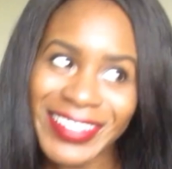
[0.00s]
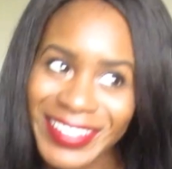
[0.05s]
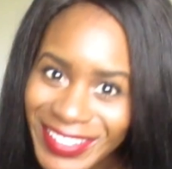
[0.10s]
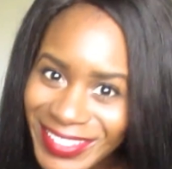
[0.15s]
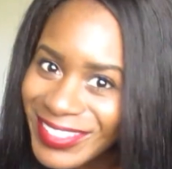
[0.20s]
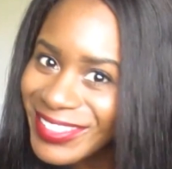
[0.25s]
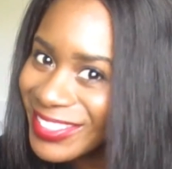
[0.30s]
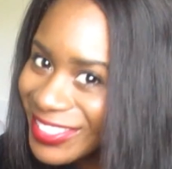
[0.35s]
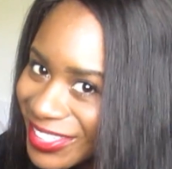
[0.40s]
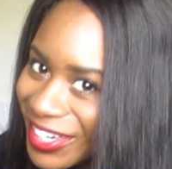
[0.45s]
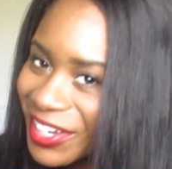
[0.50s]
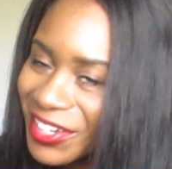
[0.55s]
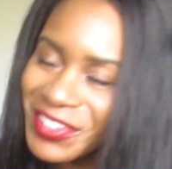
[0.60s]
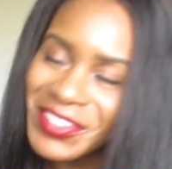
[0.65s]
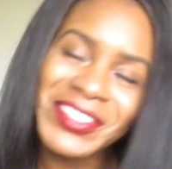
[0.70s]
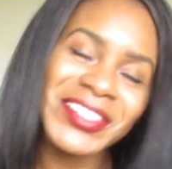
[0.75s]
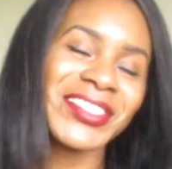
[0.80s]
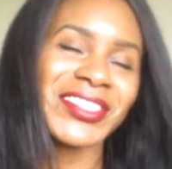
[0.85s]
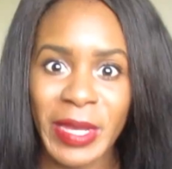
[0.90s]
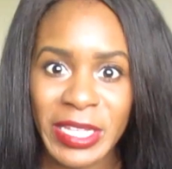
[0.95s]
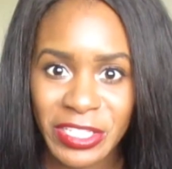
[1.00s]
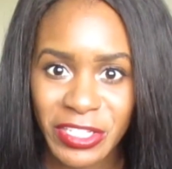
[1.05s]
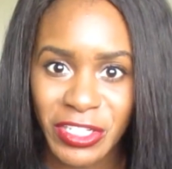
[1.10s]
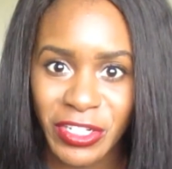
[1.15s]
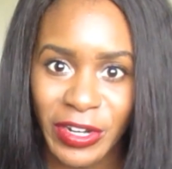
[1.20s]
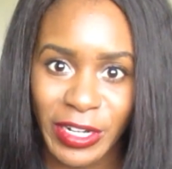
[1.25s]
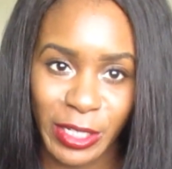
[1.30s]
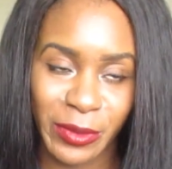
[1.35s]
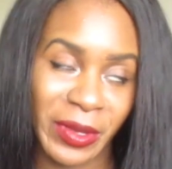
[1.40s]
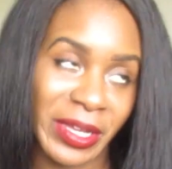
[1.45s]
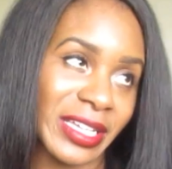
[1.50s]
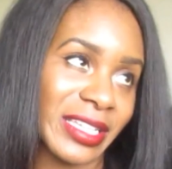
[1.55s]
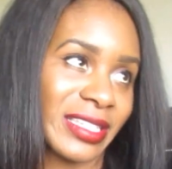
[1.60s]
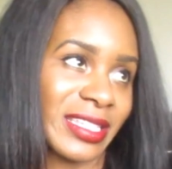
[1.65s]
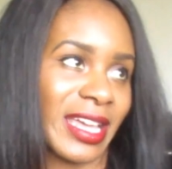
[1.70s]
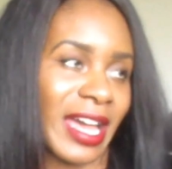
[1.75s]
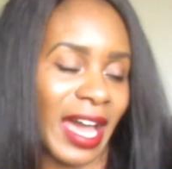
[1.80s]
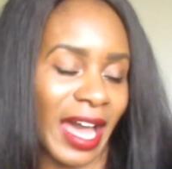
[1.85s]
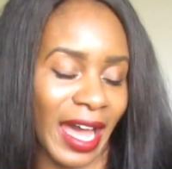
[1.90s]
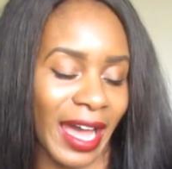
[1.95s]
I messaged her
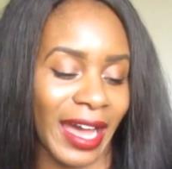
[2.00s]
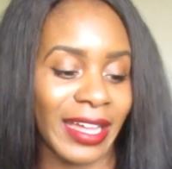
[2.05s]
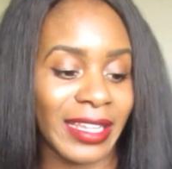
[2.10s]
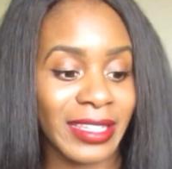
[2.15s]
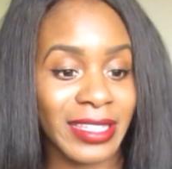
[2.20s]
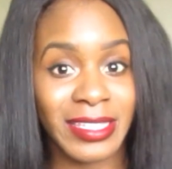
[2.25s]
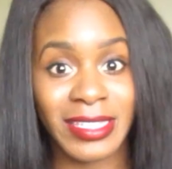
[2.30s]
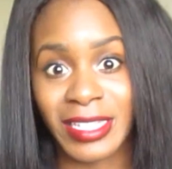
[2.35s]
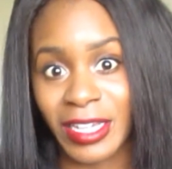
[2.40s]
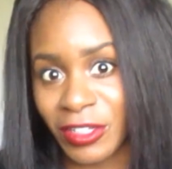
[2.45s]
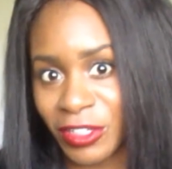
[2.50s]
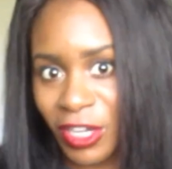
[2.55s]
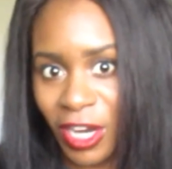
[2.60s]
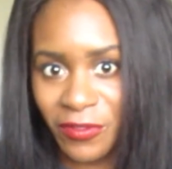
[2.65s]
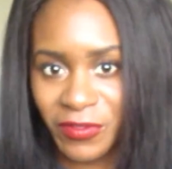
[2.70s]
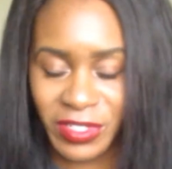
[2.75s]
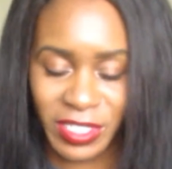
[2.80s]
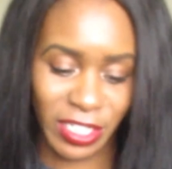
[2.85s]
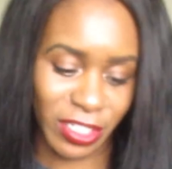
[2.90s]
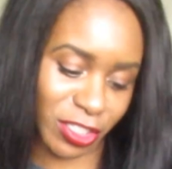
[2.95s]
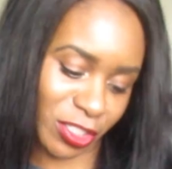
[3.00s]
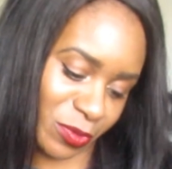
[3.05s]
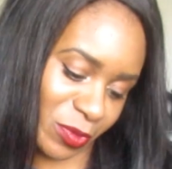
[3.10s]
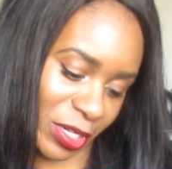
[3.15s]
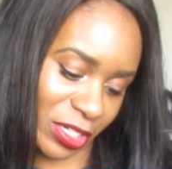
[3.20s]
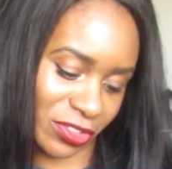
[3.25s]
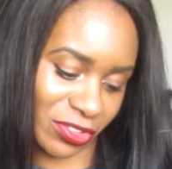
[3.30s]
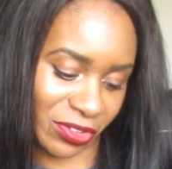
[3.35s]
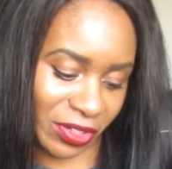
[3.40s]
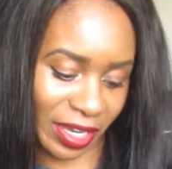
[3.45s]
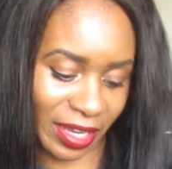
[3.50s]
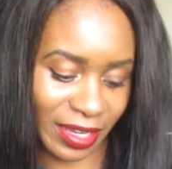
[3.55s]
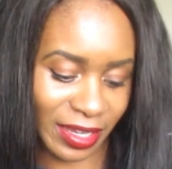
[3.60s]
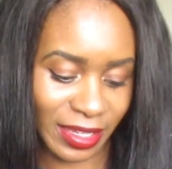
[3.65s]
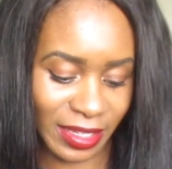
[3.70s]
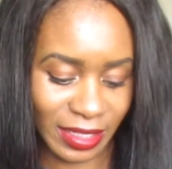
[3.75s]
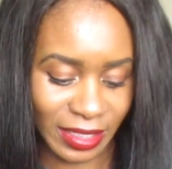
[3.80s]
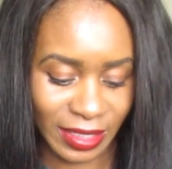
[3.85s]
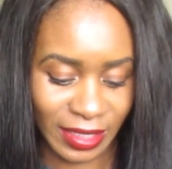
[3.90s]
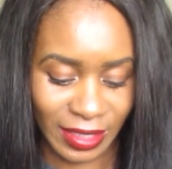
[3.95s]
anyways, and this is how the conversation went,
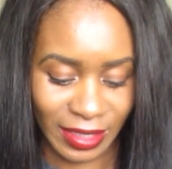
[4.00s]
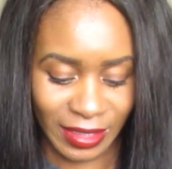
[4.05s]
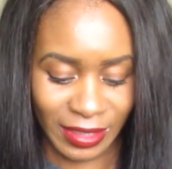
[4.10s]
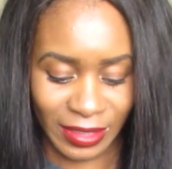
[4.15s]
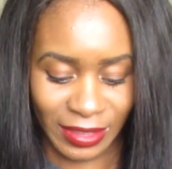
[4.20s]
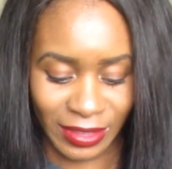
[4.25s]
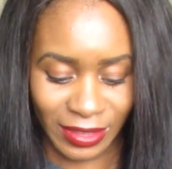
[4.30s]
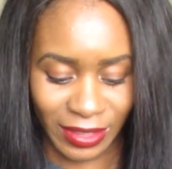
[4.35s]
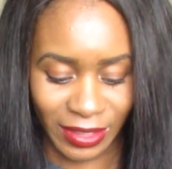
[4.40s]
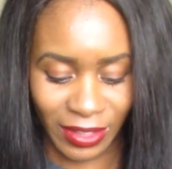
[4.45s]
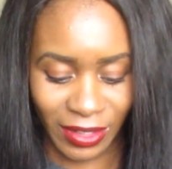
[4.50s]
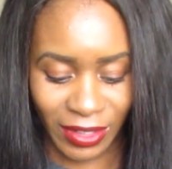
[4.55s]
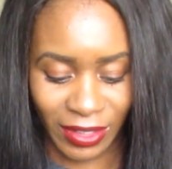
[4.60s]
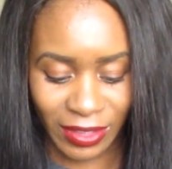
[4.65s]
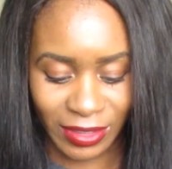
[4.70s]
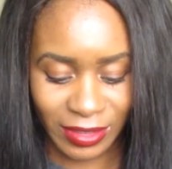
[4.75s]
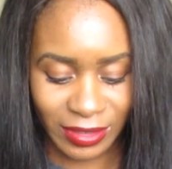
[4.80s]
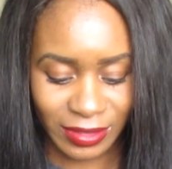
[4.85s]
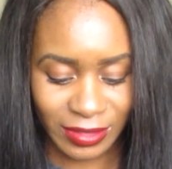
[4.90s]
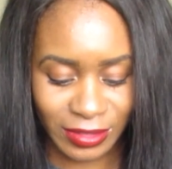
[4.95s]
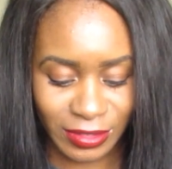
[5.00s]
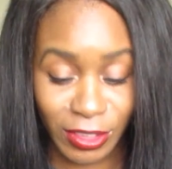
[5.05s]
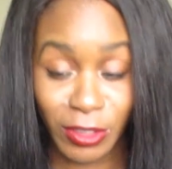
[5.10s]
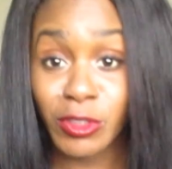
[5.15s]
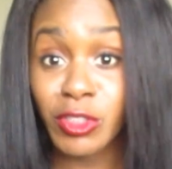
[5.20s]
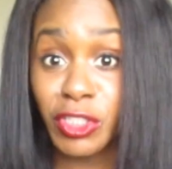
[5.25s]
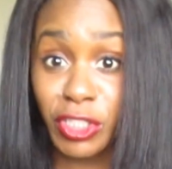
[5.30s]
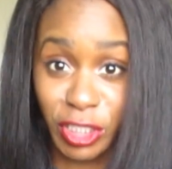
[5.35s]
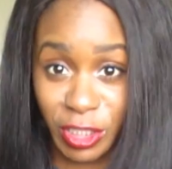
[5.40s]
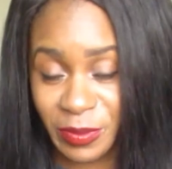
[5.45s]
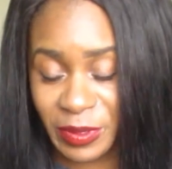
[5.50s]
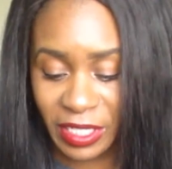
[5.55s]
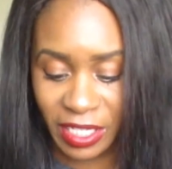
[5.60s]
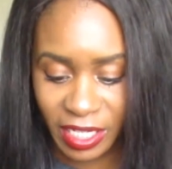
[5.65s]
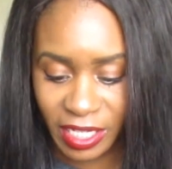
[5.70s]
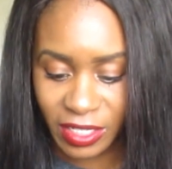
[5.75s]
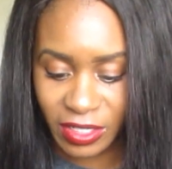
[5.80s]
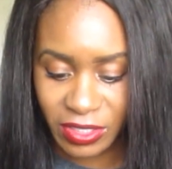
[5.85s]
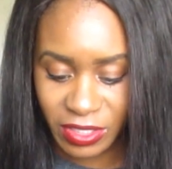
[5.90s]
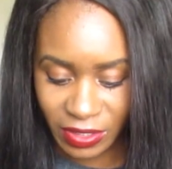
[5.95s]
okay? Ugh, no judgment,
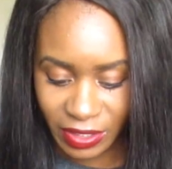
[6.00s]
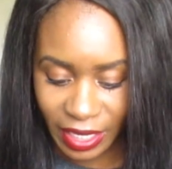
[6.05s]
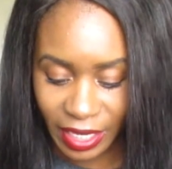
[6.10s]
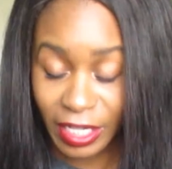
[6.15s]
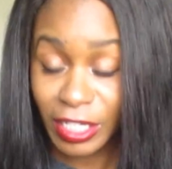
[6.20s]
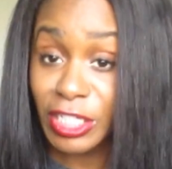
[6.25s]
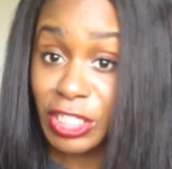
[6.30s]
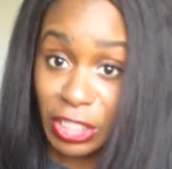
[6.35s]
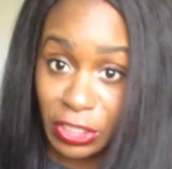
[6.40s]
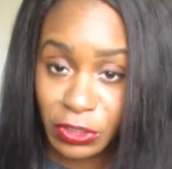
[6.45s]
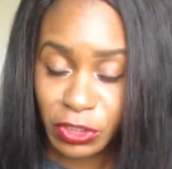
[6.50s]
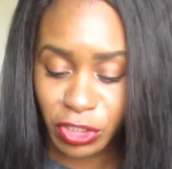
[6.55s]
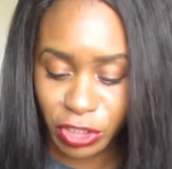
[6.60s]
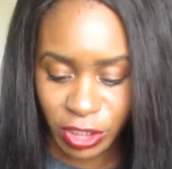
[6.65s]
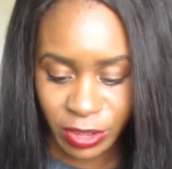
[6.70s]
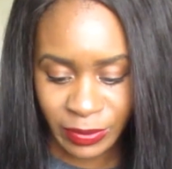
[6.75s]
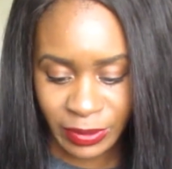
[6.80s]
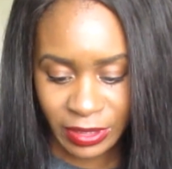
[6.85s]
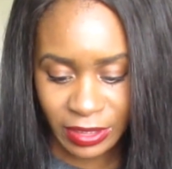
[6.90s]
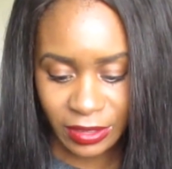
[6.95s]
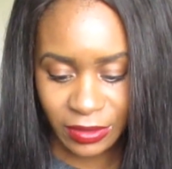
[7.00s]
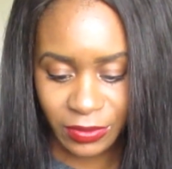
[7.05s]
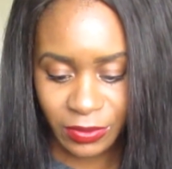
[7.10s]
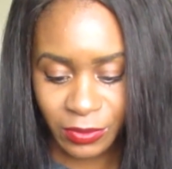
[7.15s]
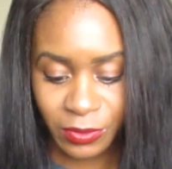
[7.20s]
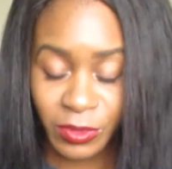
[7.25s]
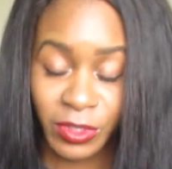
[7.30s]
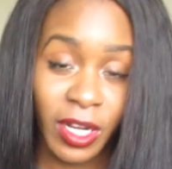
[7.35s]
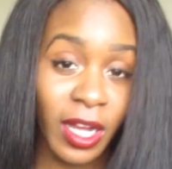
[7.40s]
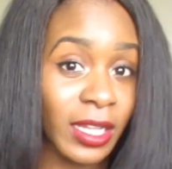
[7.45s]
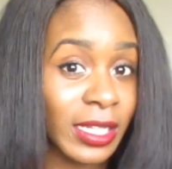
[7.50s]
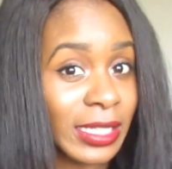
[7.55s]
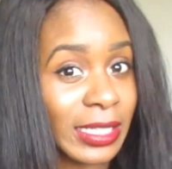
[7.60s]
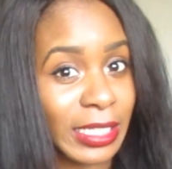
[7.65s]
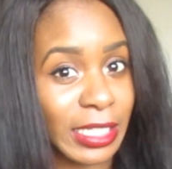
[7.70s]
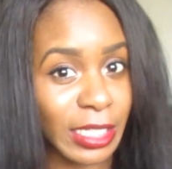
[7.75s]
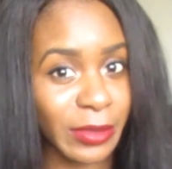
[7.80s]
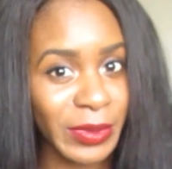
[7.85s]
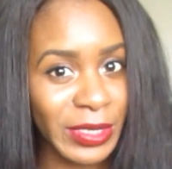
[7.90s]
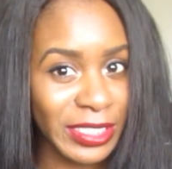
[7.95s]
girls, okay? No judgment. We're all a
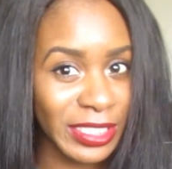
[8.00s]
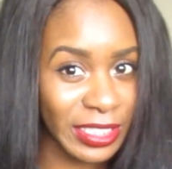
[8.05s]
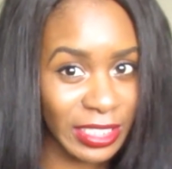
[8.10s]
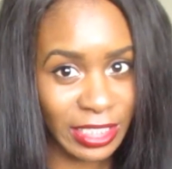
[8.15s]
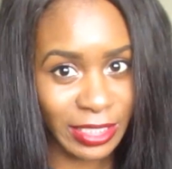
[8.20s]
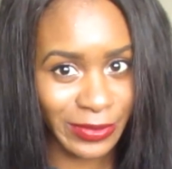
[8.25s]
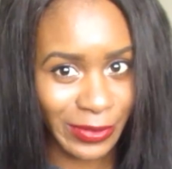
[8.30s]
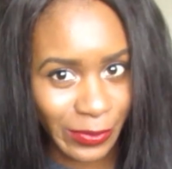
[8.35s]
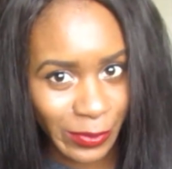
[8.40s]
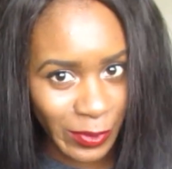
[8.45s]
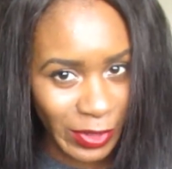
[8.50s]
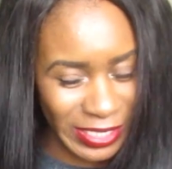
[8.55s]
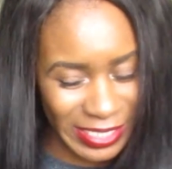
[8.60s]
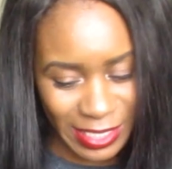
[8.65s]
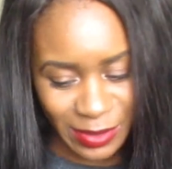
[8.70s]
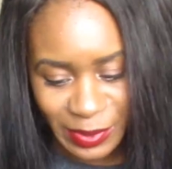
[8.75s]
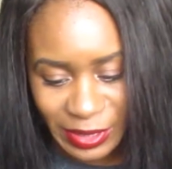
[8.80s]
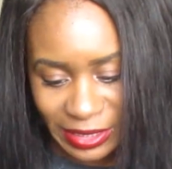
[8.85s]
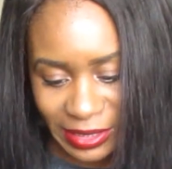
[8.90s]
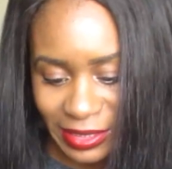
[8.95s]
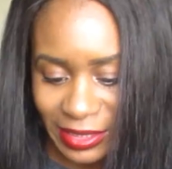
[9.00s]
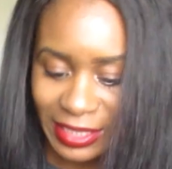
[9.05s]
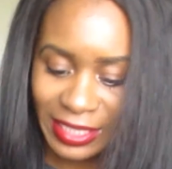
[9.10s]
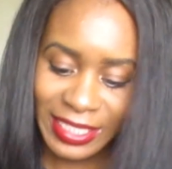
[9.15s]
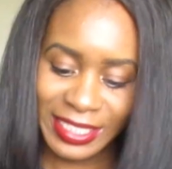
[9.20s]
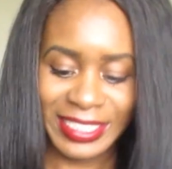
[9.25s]
little bit dirty when we want to be.